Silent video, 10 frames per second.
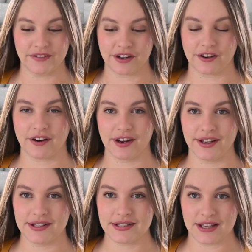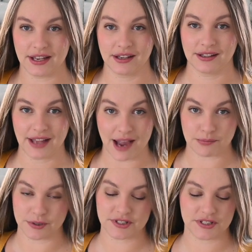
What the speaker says: vinegar is apples.